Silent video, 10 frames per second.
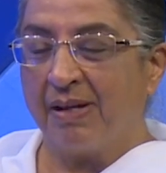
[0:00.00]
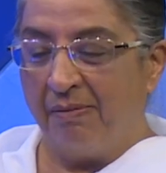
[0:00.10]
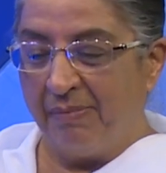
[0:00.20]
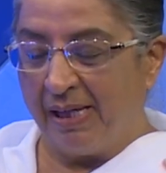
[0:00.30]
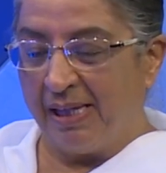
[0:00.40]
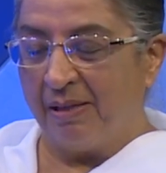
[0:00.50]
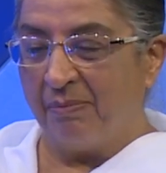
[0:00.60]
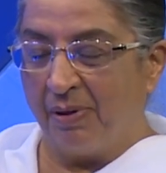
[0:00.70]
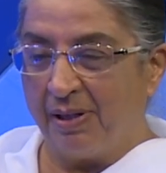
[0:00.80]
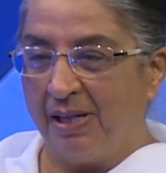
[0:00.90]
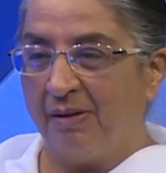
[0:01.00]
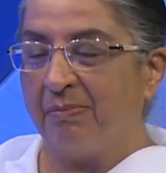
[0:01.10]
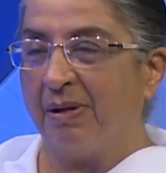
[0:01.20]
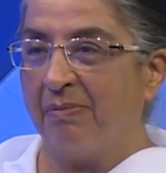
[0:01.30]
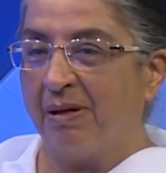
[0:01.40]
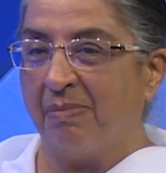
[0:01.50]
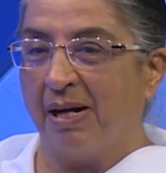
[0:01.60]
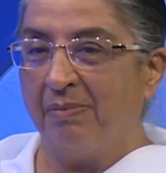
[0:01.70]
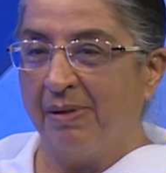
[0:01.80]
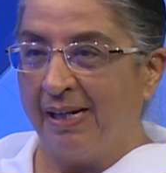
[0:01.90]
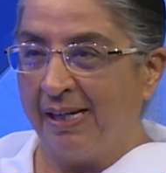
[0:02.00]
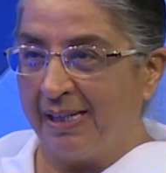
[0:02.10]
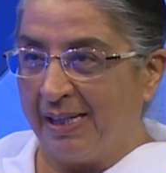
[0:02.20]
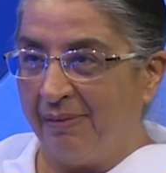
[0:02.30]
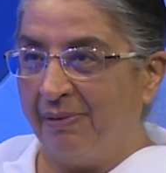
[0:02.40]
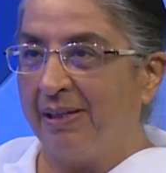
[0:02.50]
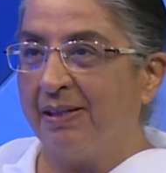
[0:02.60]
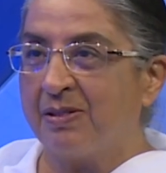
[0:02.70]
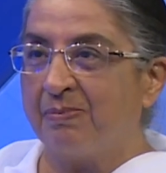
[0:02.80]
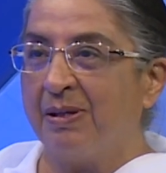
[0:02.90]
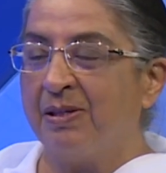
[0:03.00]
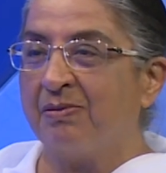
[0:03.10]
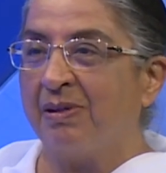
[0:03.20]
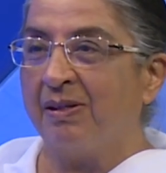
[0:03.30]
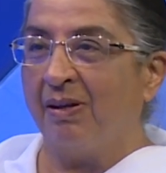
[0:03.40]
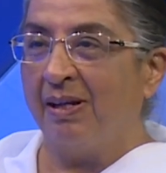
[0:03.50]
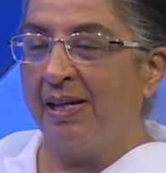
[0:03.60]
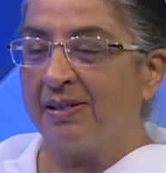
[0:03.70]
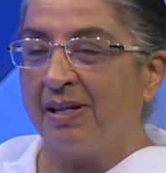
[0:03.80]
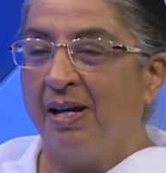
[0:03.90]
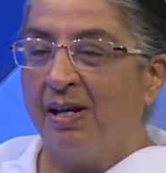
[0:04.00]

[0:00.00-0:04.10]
coming in the body of Brahma Baba and giving the spiritual knowledge.